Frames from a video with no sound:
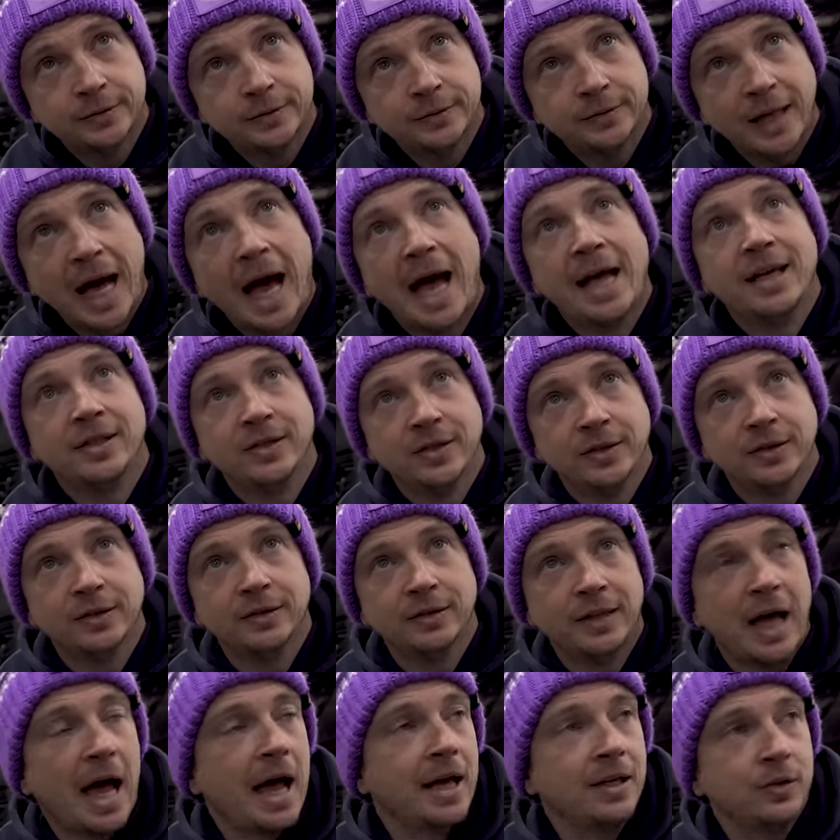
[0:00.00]
That is,
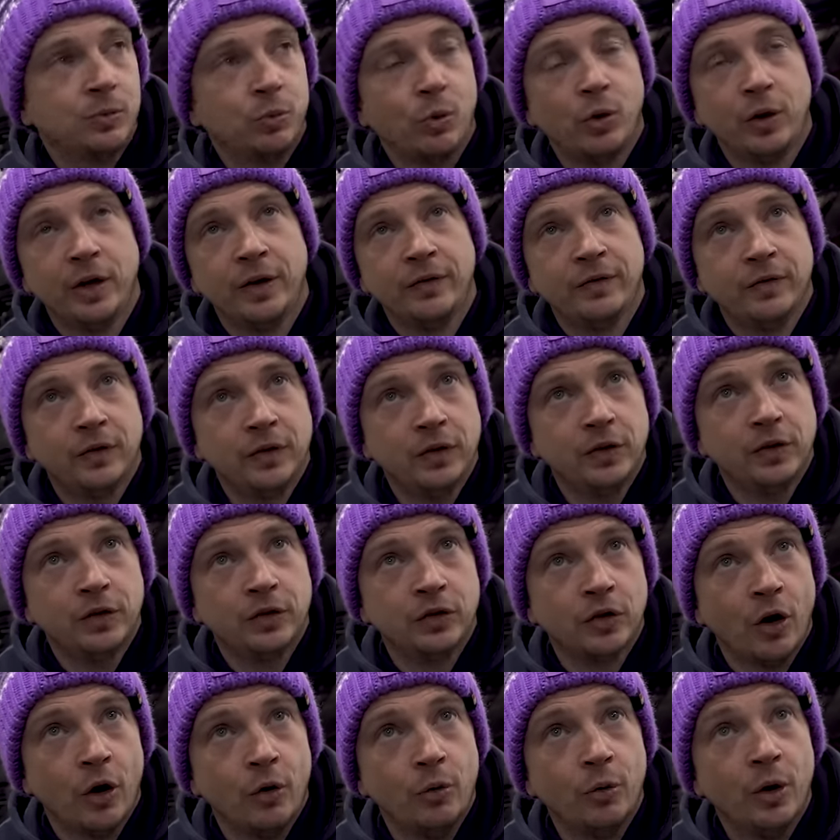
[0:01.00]
that is what they've.
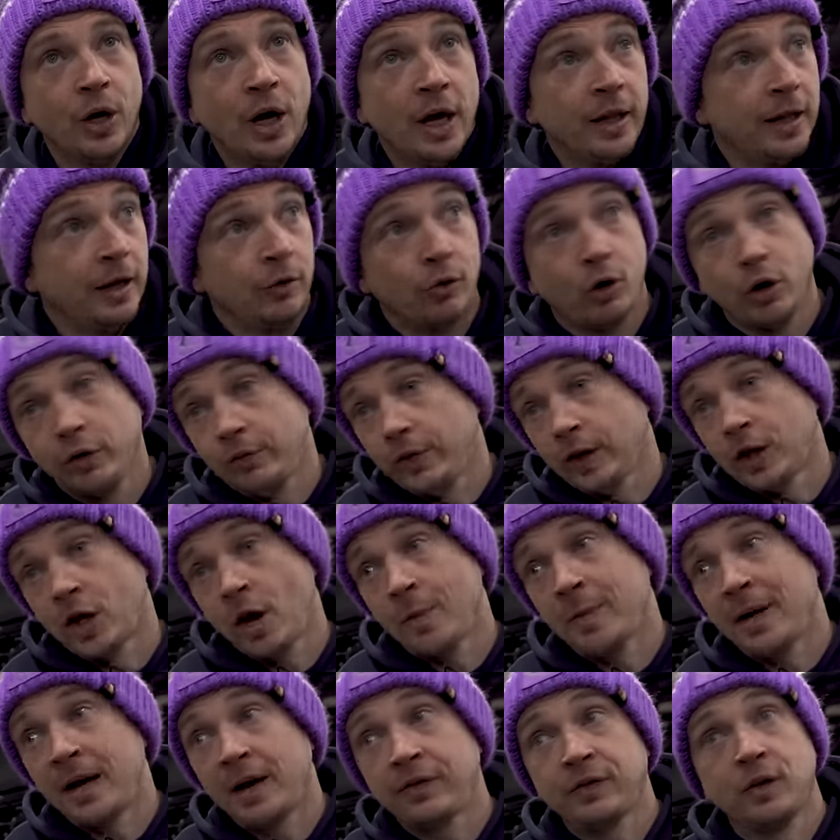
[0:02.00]
So they're either
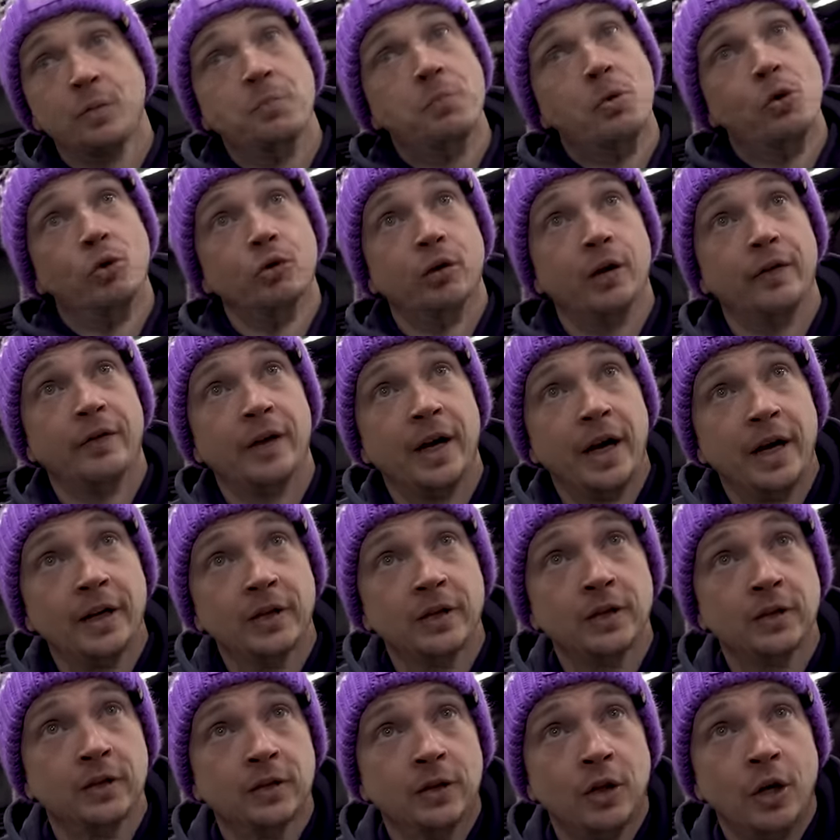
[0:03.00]
coming after more of
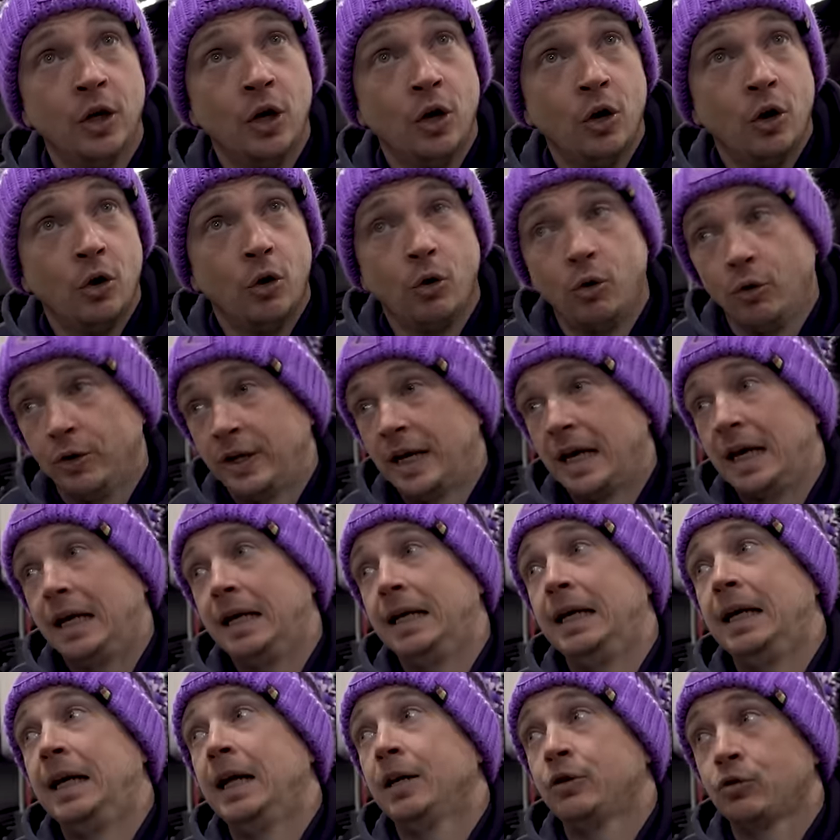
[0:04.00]
us or they're
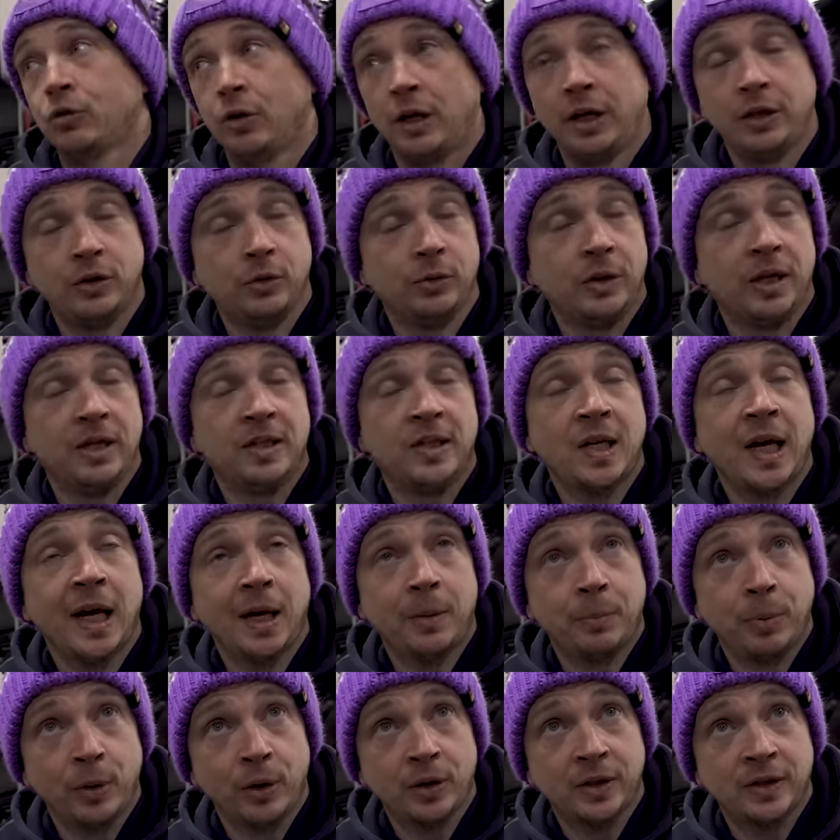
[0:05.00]
literally doing a
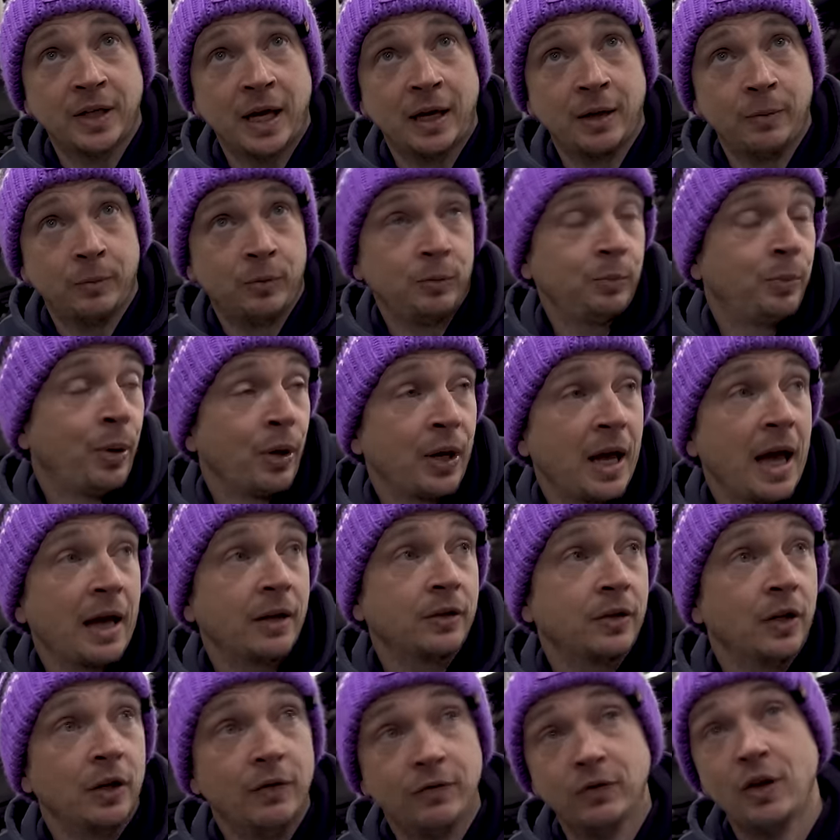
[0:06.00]
tick book set, book
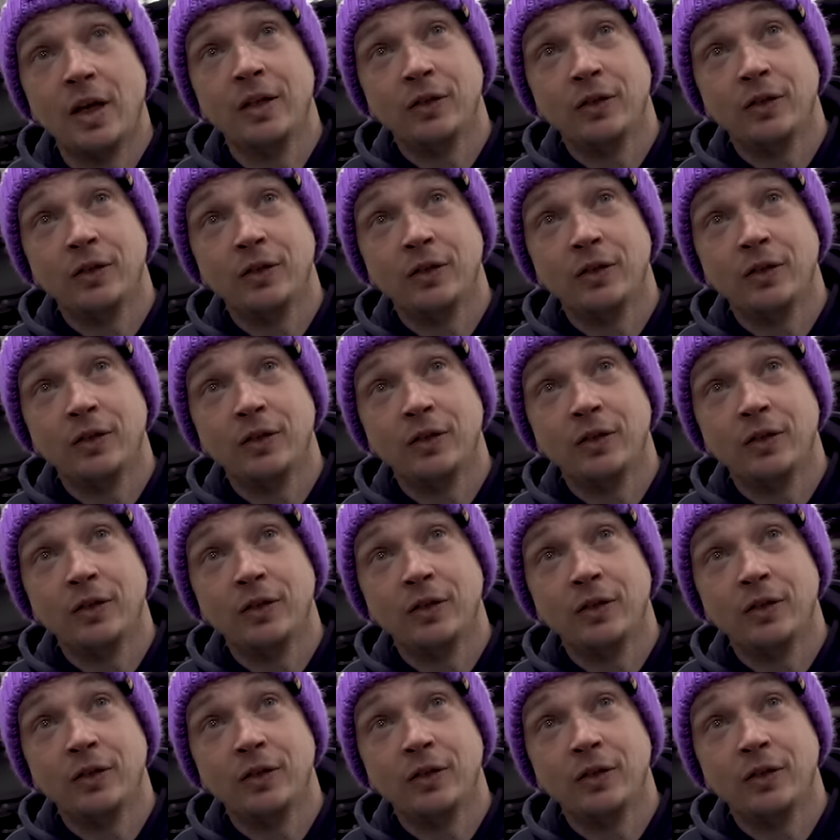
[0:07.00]
exit.